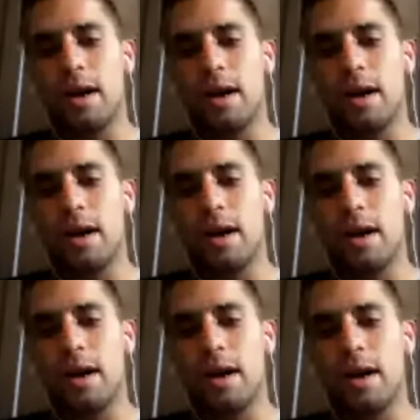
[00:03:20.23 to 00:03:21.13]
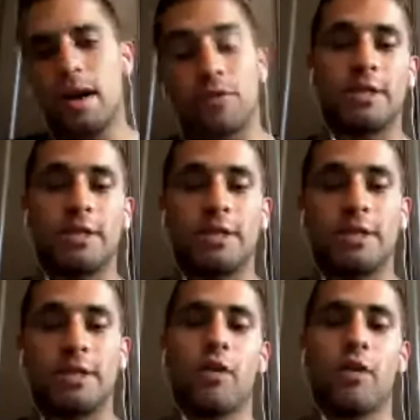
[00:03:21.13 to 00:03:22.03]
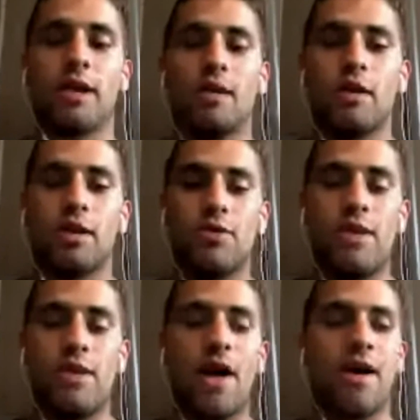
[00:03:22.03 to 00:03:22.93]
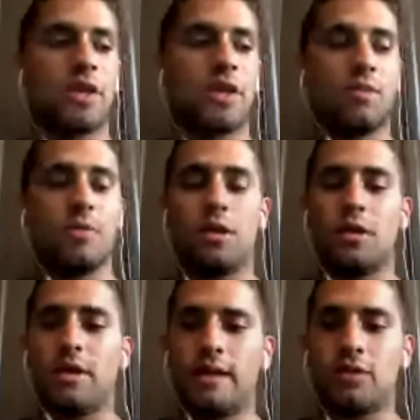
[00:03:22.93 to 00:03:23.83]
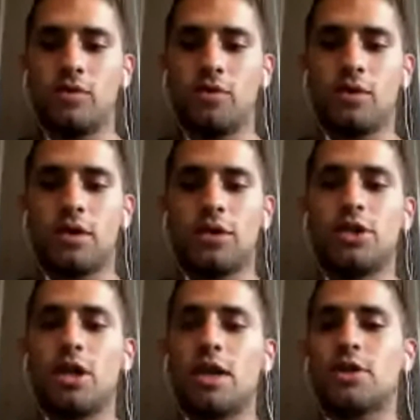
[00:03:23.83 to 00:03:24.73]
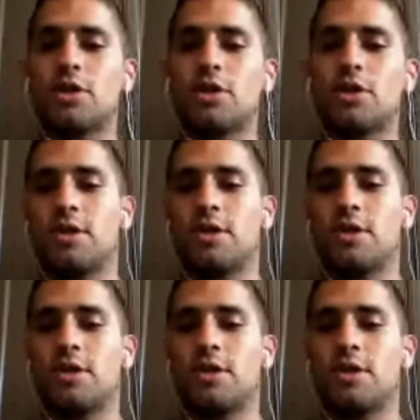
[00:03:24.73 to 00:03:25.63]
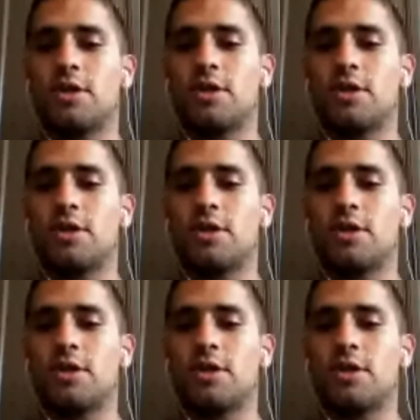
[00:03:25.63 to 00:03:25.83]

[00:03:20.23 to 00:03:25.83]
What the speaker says: And then from the clinician standpoint, you now have the ability to adjust all these other components.